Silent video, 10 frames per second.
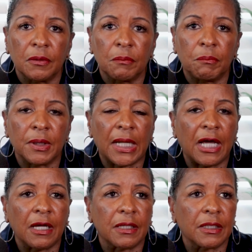But
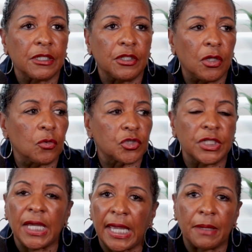I know
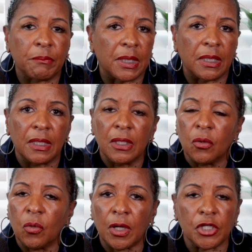she had me
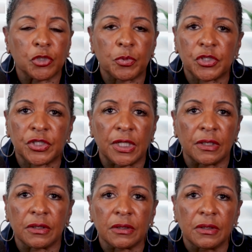100%.
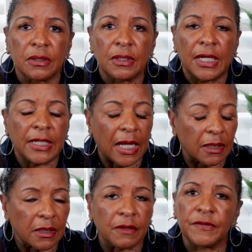And I
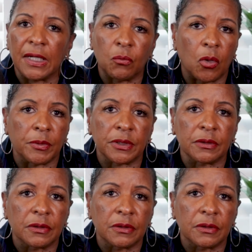love that woman